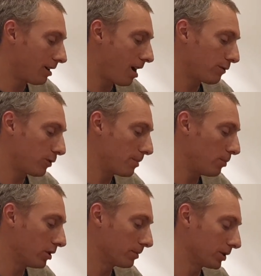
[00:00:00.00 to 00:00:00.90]
halfway
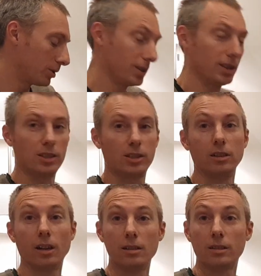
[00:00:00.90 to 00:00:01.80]
point between these 2
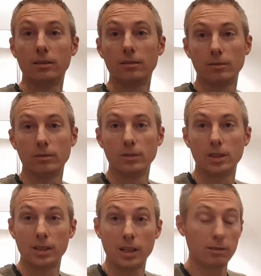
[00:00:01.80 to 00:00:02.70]
notes, which
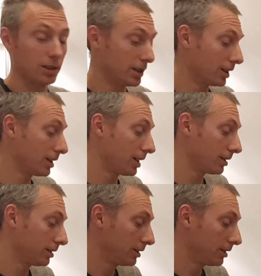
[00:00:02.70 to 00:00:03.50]
is an interesting thing.